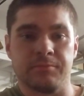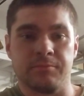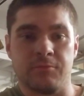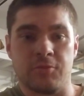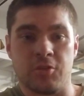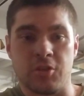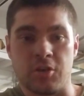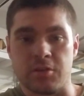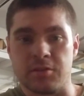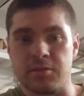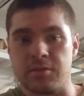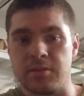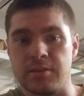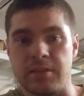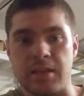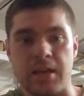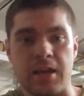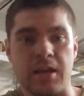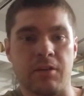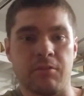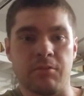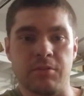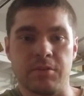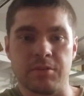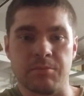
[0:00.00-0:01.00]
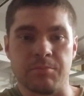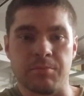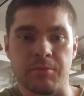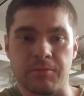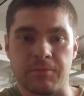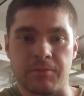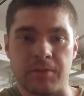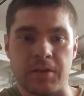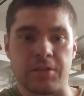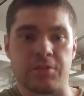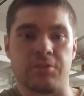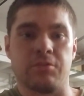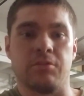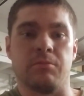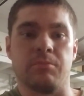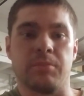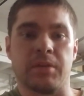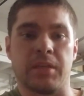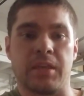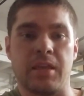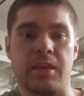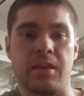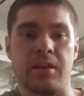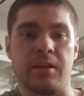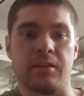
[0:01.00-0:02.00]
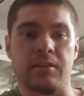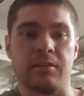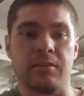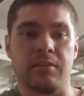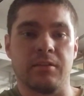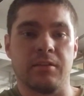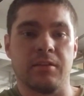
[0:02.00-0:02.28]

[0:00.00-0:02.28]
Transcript: Justin Dow, he's a professional mechanic.